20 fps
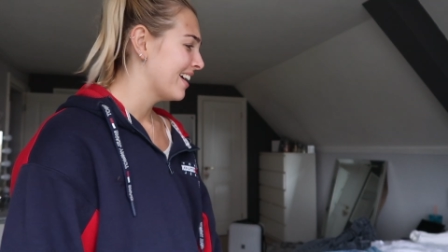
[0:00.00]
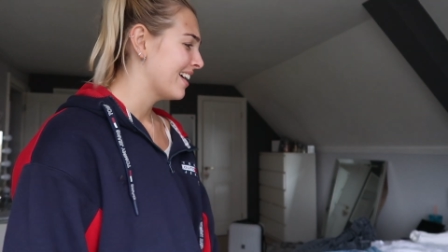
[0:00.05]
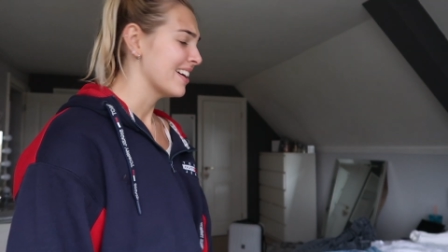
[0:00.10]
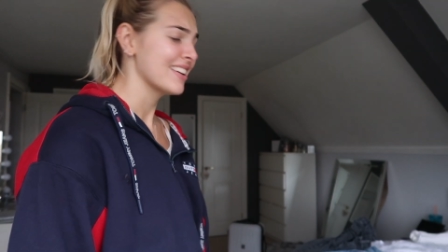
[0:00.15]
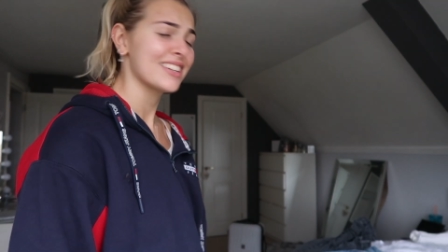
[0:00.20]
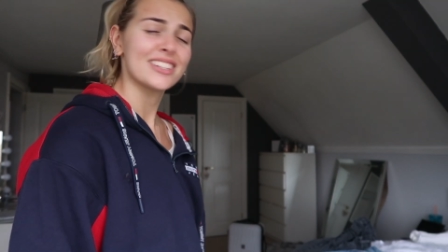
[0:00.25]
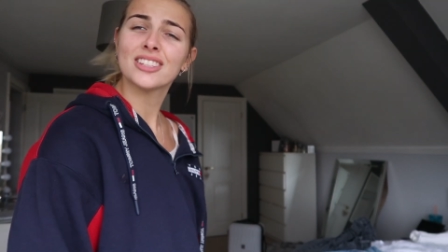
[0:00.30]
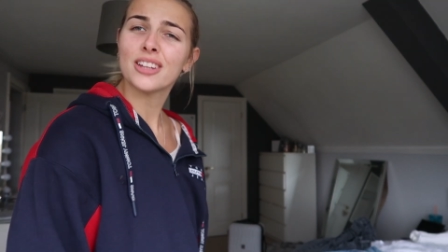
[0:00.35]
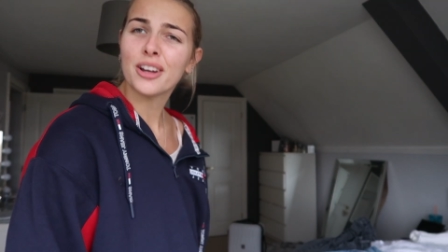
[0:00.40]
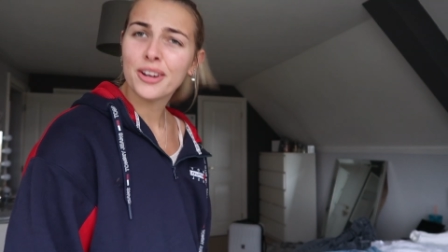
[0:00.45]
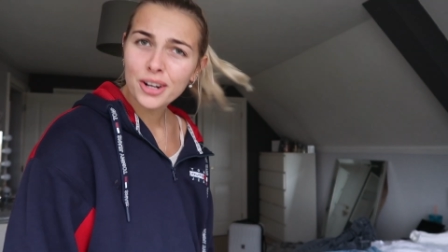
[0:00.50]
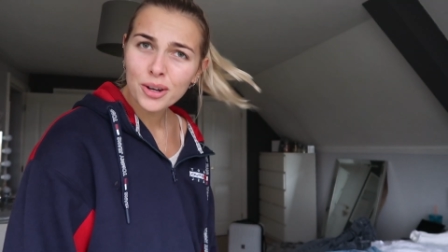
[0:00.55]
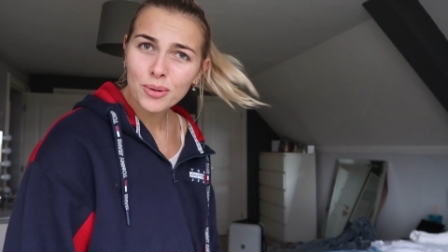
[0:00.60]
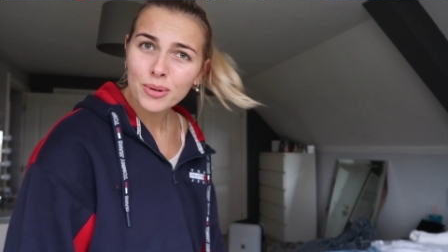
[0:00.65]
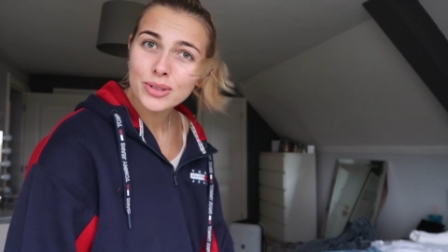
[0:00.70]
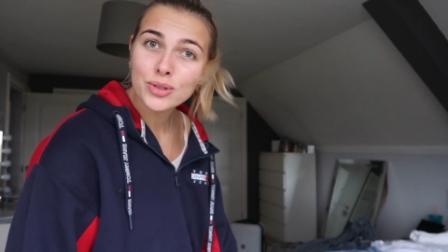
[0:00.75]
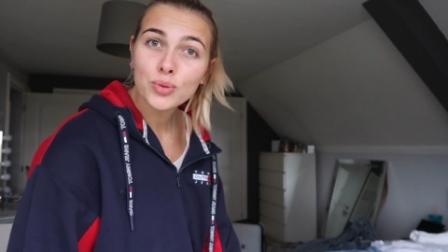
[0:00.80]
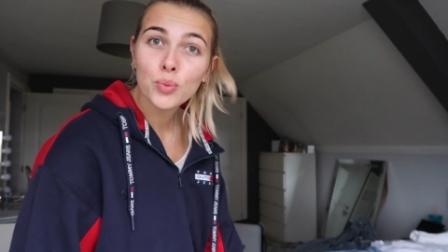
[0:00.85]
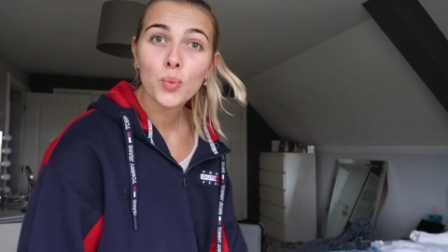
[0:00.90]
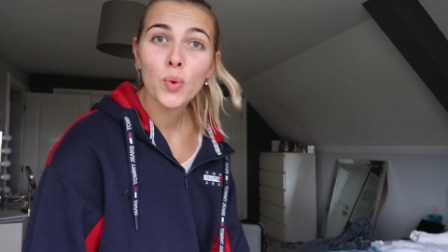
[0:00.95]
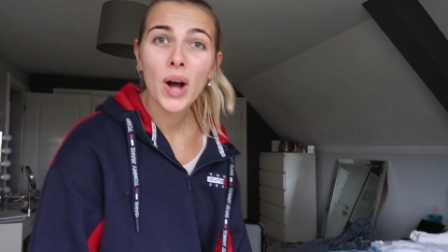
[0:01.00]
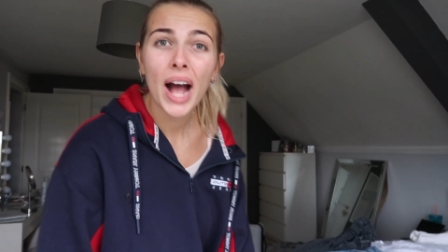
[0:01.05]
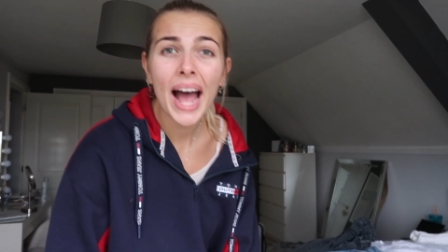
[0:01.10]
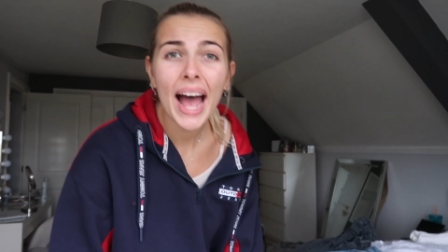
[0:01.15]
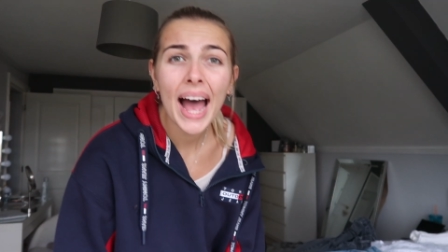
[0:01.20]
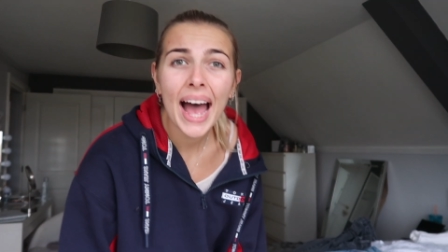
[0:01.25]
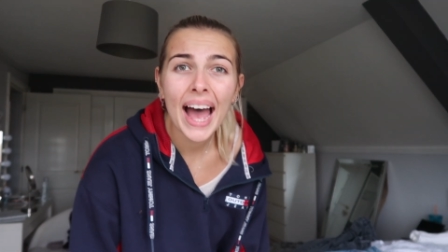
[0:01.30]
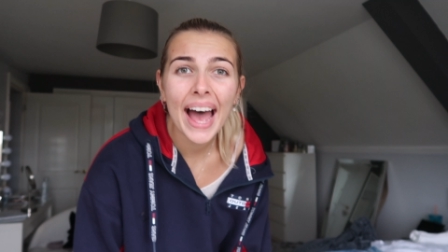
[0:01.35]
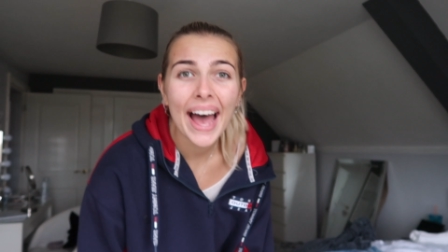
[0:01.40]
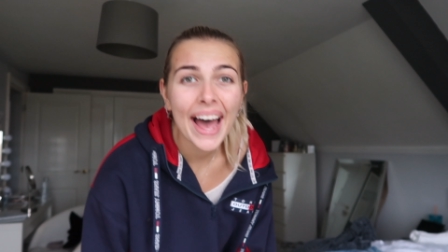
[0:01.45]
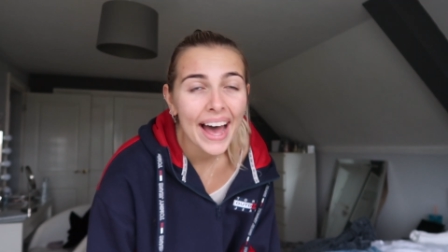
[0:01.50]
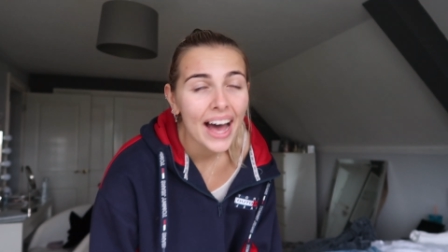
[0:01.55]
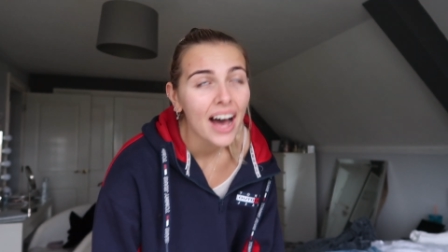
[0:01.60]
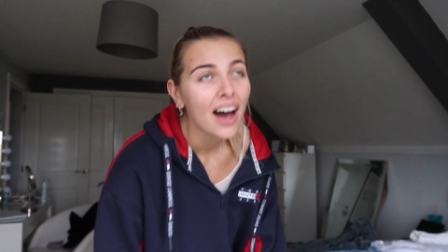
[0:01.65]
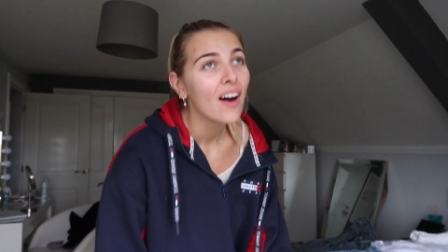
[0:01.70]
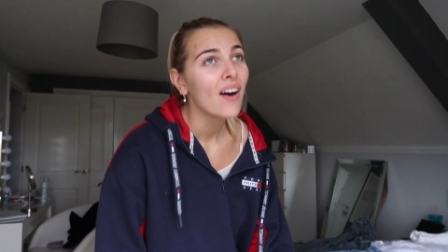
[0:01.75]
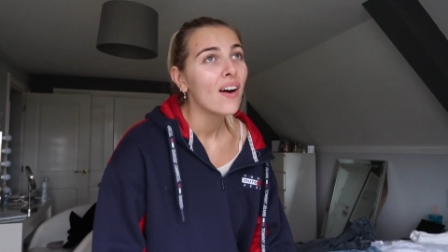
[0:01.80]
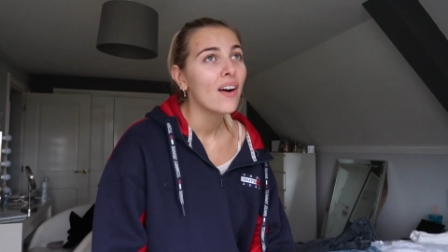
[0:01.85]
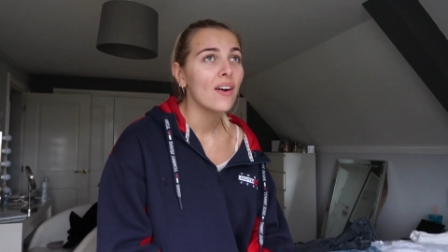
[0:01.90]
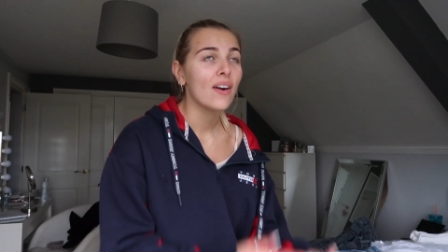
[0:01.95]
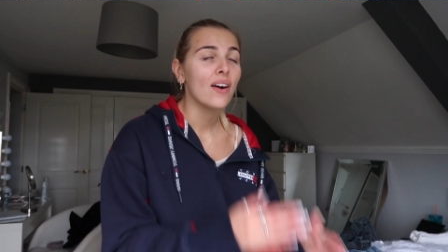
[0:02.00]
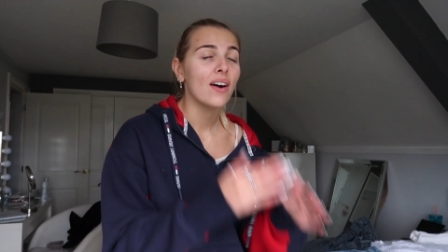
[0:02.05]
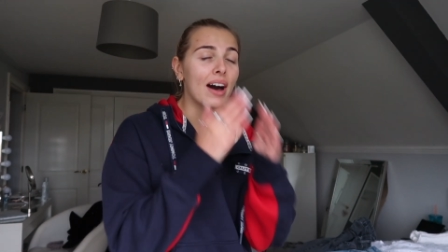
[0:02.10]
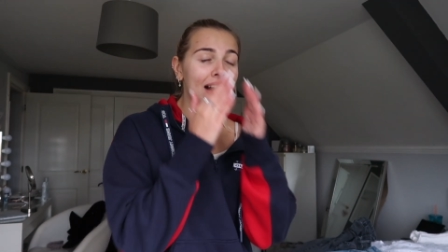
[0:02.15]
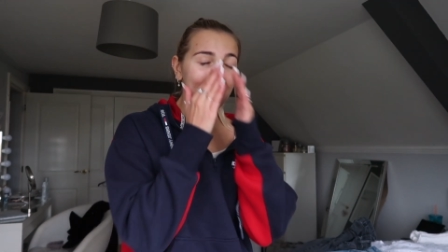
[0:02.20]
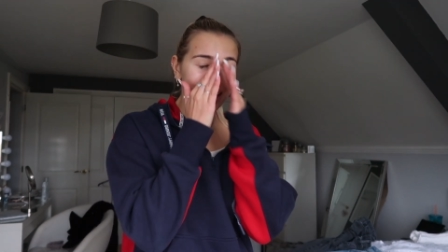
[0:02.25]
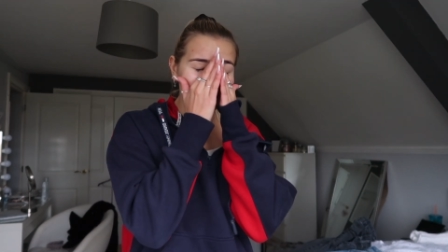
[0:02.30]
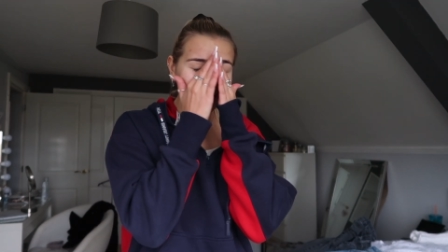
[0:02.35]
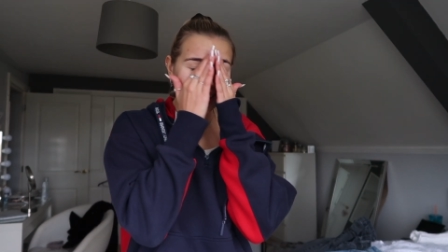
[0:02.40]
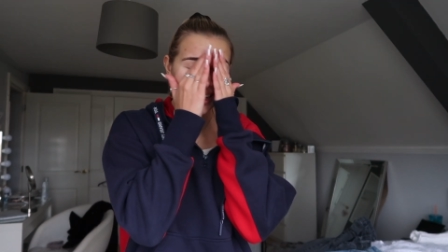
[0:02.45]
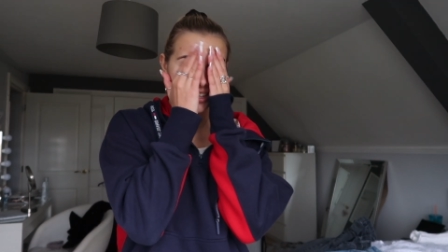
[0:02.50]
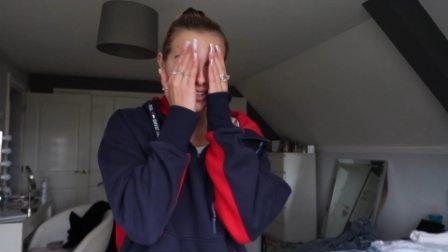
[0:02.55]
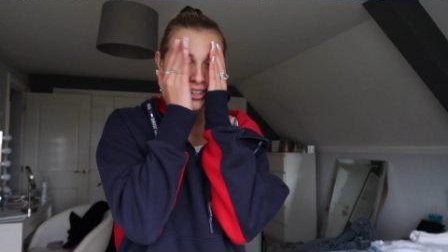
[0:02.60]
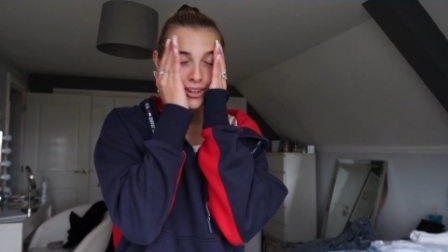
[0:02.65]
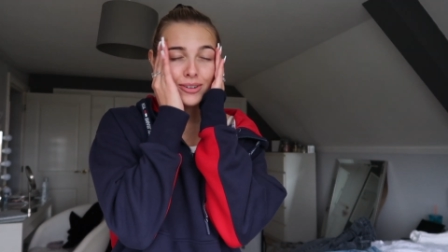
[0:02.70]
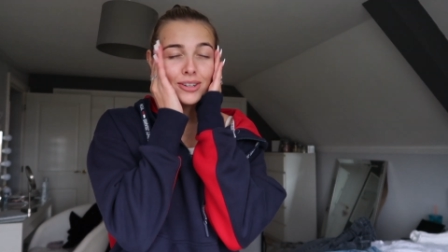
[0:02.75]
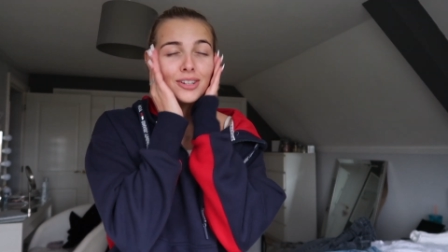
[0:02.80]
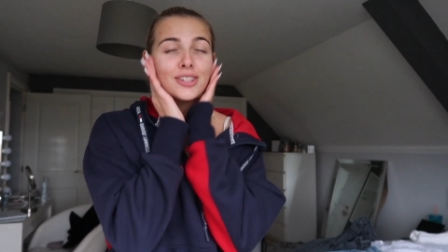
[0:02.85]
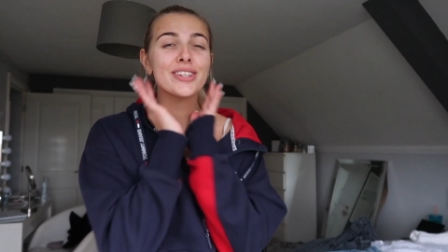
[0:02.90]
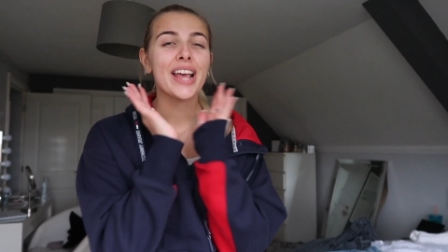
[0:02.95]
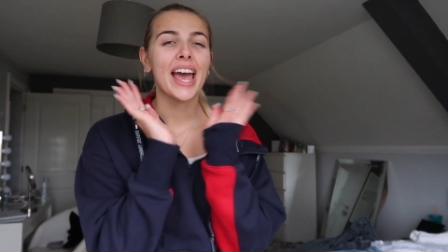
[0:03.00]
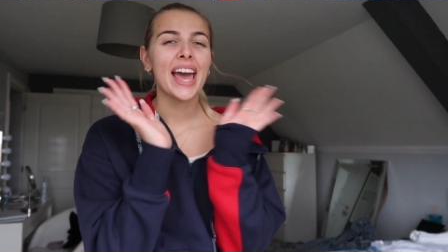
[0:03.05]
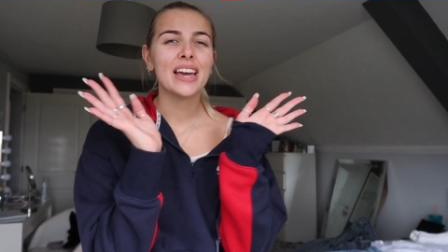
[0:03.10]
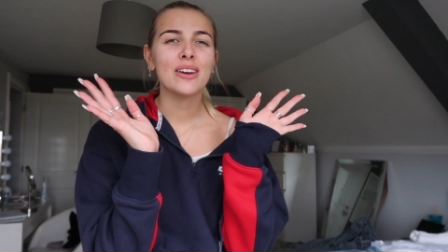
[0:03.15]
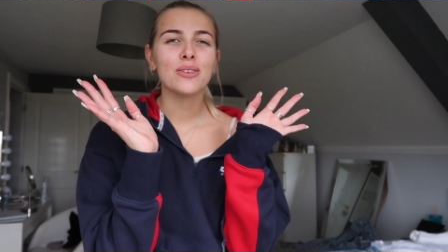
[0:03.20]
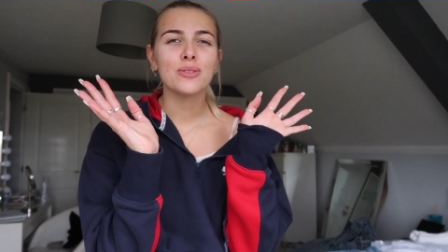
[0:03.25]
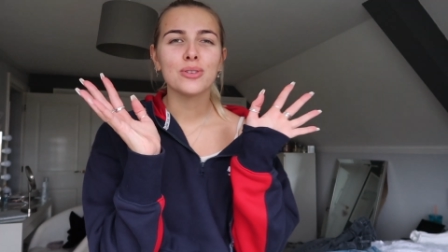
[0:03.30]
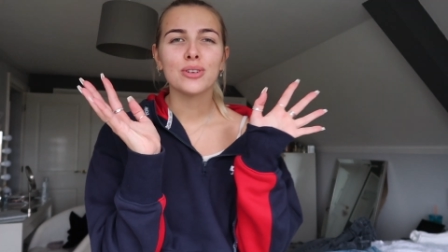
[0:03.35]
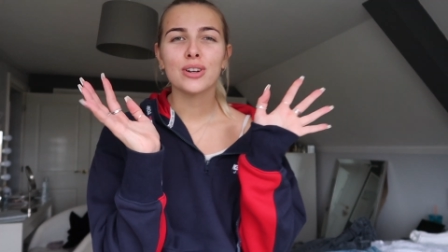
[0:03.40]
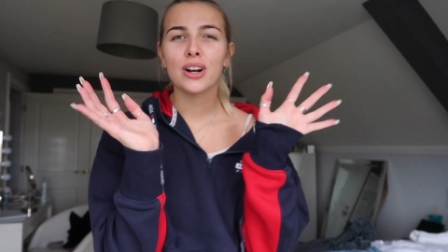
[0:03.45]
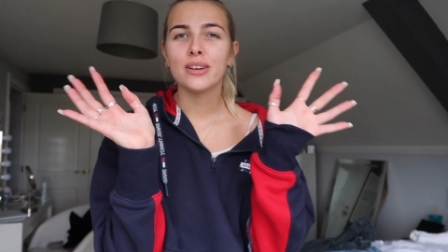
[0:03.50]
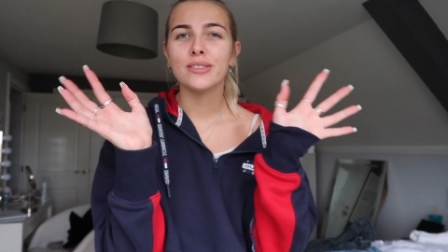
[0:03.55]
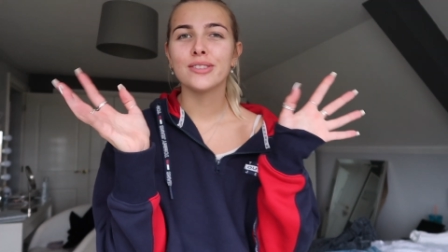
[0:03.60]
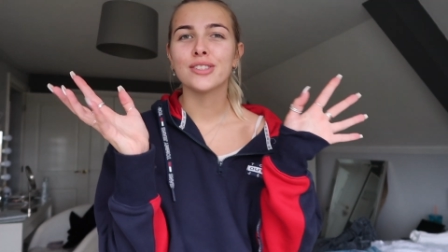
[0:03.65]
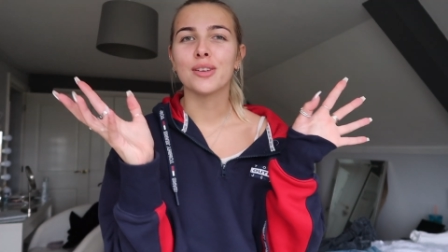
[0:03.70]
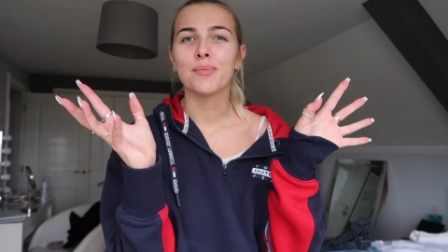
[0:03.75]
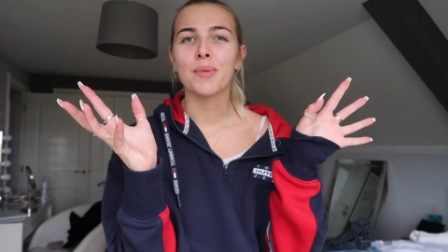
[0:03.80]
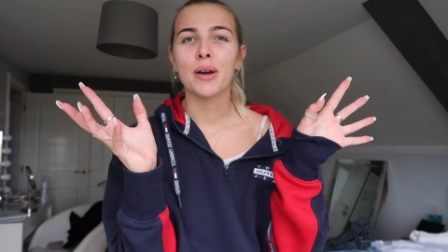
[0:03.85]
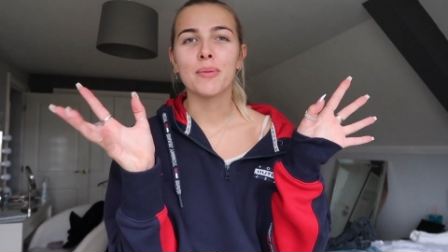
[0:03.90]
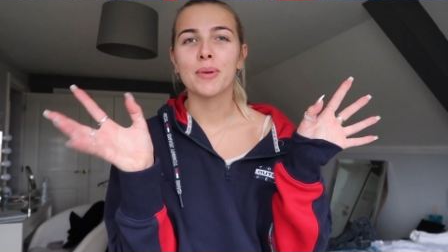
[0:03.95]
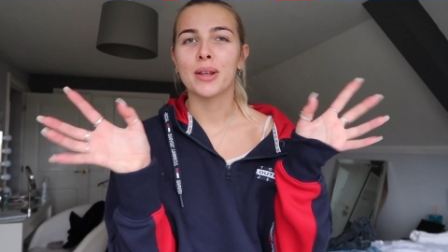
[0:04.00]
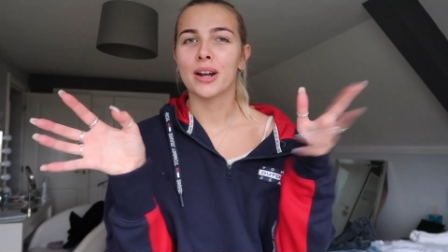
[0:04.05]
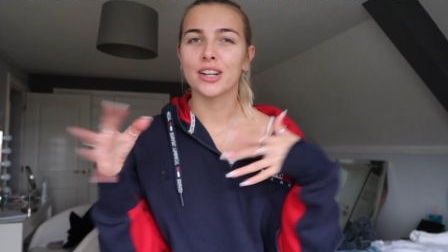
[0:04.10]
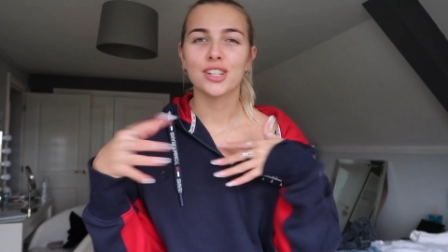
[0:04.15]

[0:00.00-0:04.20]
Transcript: just don't know what to wear. Oh, I like, you know, you just hate all your clothes at the moment.